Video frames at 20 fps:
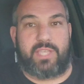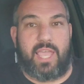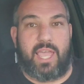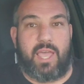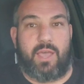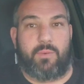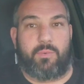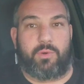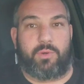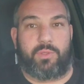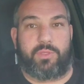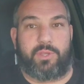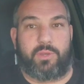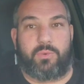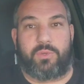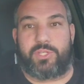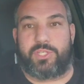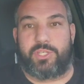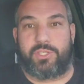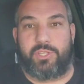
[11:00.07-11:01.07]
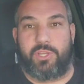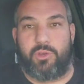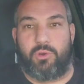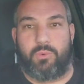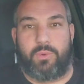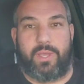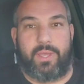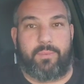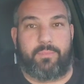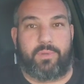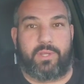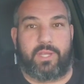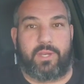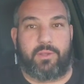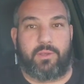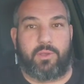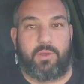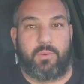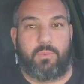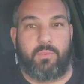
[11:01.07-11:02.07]
down. What do you think we should do? And we're going
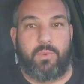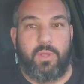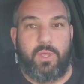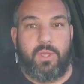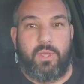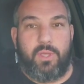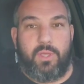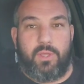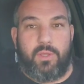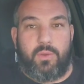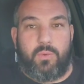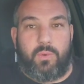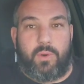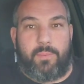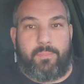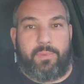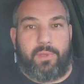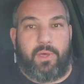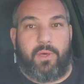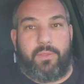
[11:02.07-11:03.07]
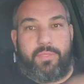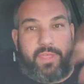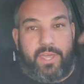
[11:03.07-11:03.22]
to go with a Bill.